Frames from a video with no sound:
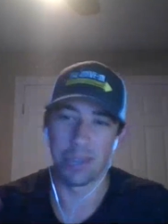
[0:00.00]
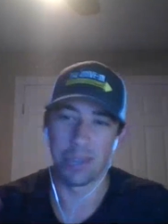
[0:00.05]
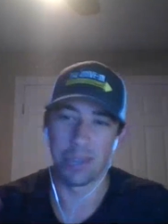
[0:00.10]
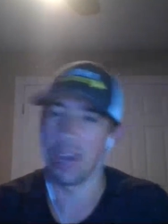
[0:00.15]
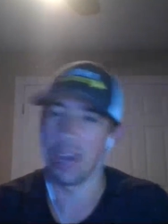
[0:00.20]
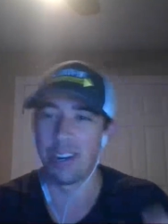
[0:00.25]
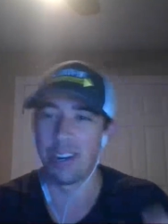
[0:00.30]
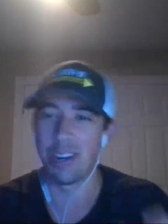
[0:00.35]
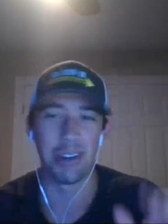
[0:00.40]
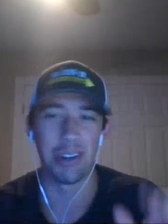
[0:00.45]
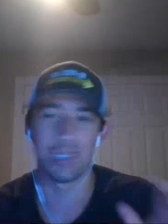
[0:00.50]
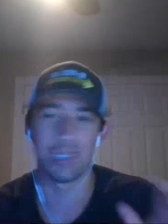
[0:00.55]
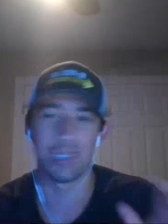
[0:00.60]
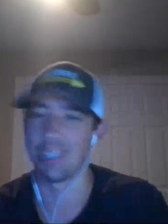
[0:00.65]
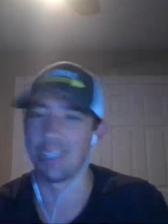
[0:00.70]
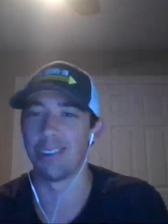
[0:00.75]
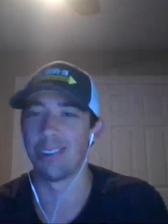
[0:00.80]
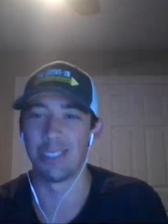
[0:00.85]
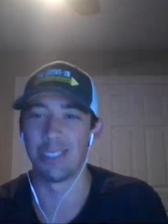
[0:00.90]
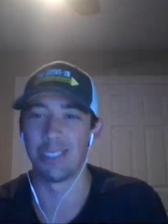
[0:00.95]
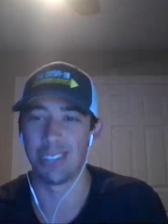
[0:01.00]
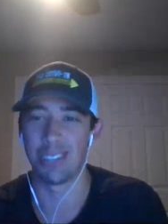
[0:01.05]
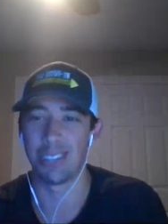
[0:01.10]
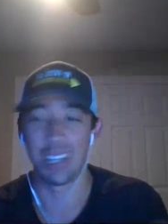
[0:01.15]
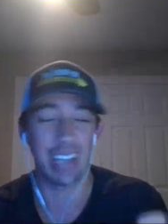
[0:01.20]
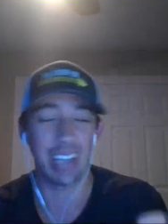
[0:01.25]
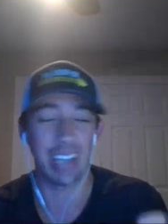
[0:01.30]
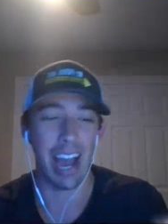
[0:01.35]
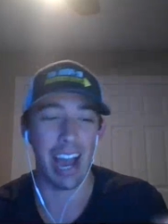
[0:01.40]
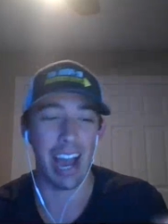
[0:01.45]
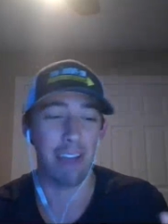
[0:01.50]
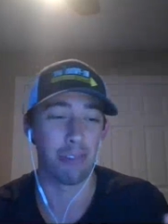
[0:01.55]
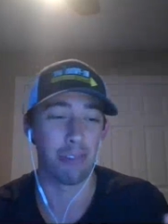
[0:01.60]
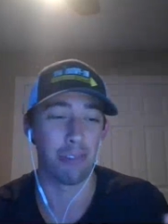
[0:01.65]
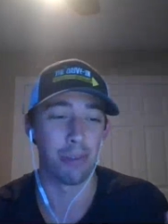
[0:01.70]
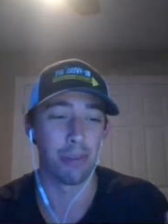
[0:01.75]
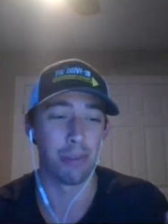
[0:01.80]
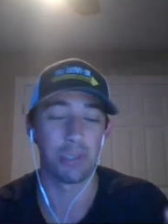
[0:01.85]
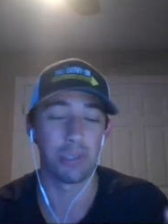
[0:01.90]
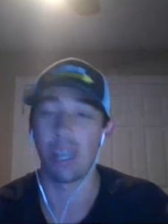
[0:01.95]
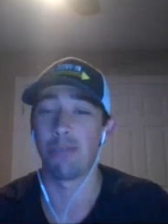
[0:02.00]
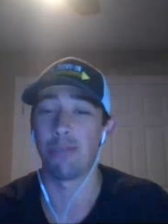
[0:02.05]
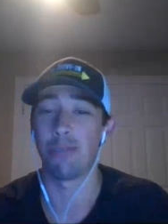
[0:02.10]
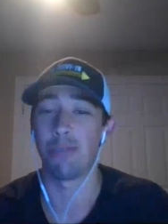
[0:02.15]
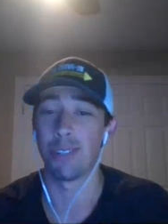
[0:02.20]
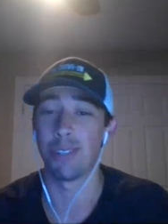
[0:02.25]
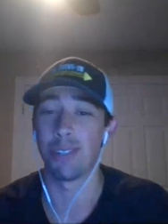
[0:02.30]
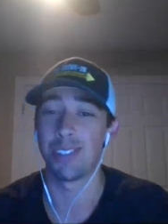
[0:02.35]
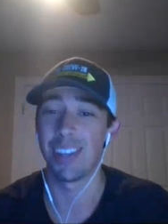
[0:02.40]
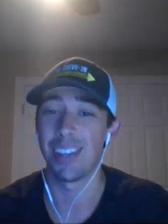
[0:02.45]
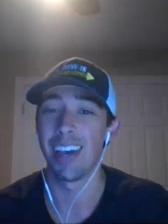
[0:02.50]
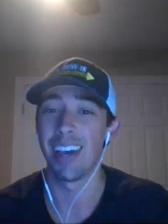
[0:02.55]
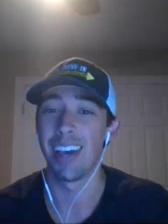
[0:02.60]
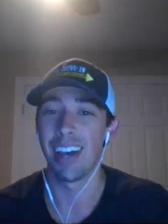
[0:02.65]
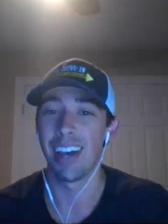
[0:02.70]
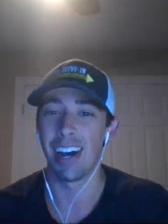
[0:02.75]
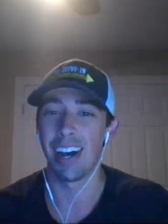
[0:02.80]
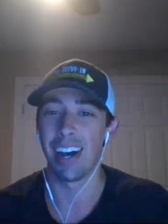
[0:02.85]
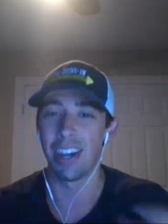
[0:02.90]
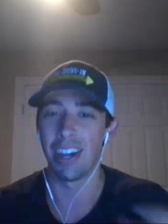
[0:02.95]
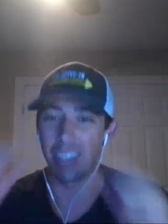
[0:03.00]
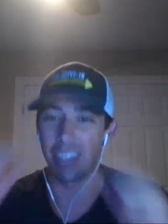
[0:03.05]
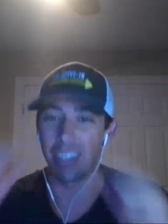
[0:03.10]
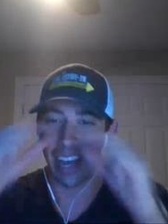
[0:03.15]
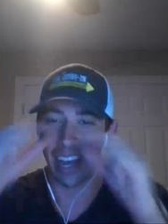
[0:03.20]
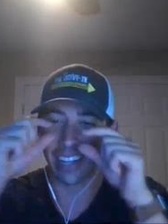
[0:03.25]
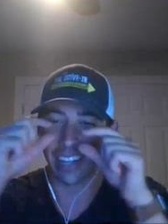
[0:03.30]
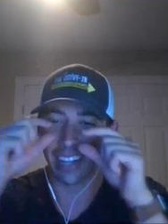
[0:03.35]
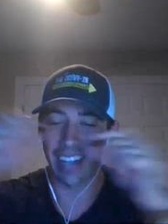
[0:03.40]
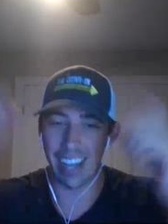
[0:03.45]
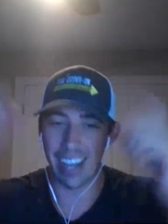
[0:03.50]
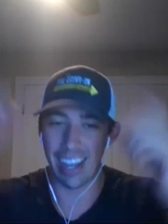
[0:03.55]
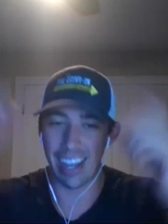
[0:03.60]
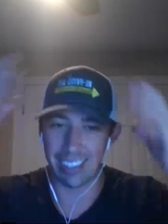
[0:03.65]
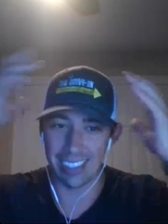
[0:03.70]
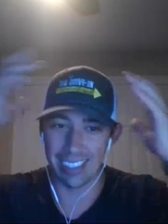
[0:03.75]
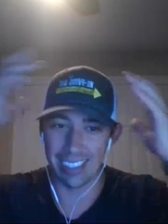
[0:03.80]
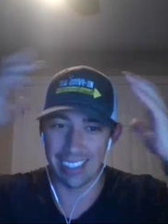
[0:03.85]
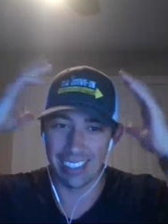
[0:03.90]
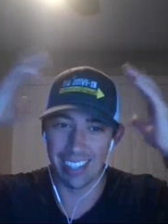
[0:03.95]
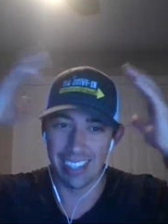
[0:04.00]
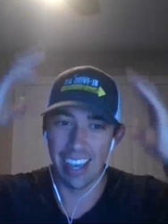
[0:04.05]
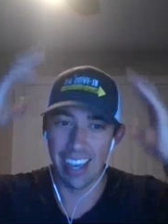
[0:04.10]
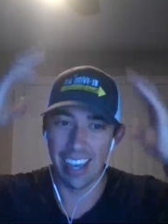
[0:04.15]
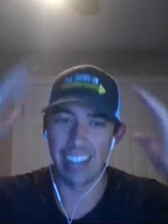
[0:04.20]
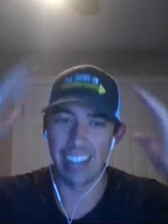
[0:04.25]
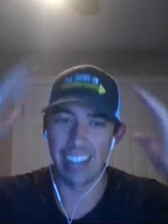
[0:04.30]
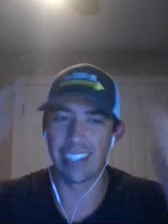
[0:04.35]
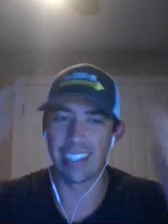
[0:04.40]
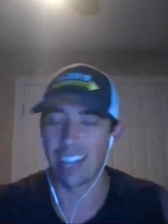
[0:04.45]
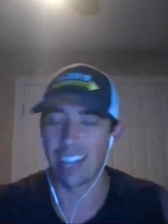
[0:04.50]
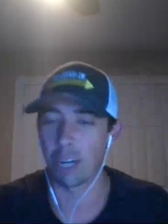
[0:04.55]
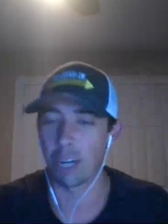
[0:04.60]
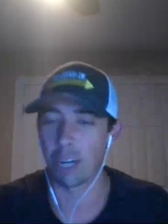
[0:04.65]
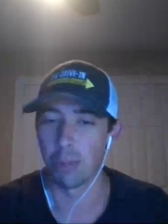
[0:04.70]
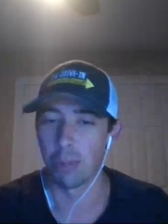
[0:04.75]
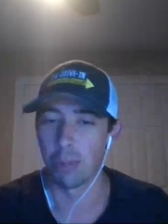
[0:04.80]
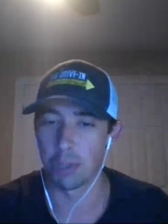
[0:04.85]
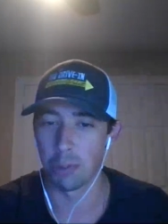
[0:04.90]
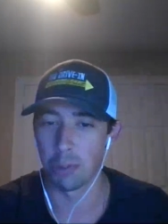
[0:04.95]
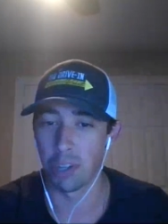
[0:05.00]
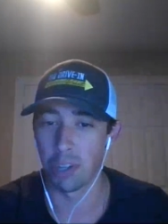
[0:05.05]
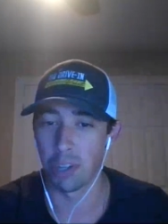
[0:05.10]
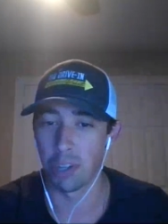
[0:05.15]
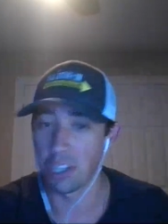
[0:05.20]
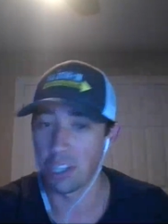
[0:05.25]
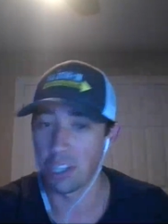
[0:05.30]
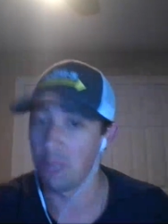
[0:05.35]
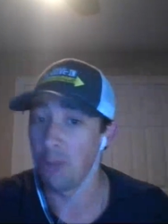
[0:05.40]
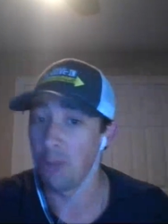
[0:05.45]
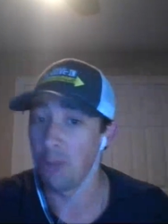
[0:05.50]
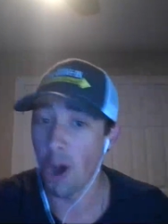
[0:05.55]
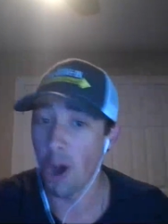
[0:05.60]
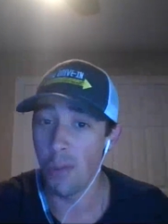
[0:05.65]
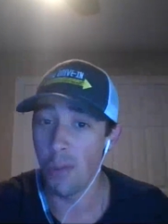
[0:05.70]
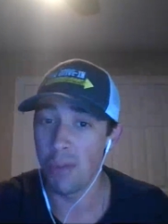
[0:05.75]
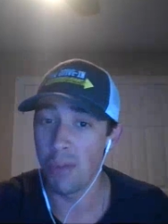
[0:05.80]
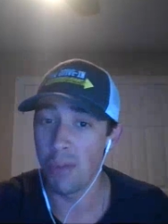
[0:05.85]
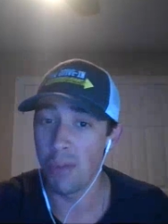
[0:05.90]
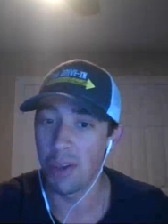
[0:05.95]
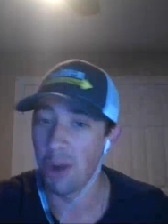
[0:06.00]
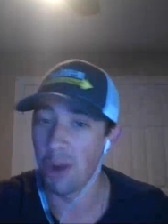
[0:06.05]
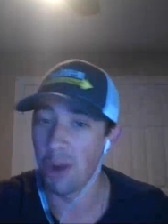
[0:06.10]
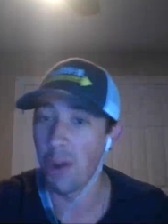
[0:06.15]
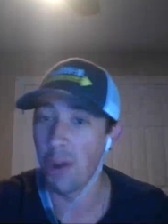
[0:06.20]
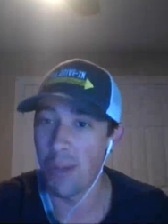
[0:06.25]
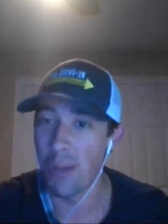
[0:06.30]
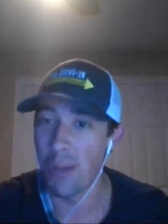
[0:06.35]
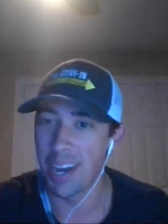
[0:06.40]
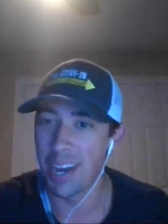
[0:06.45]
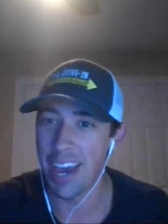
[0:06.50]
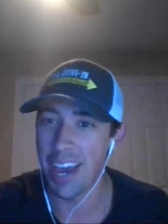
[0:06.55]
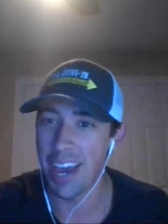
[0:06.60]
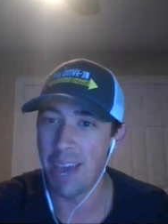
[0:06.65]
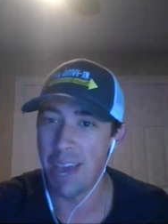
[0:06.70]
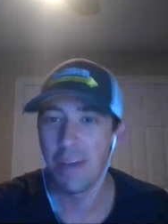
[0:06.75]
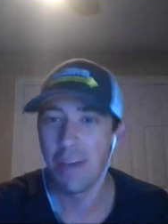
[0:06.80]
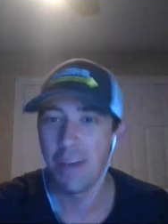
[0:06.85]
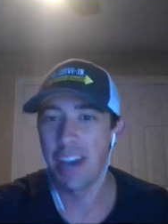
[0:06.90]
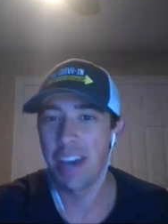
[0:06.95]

hitting on all cylinders. You had the guy from Severance, uh, the guy in glasses, and he's in that commercial where like you know me, but you don't know my name.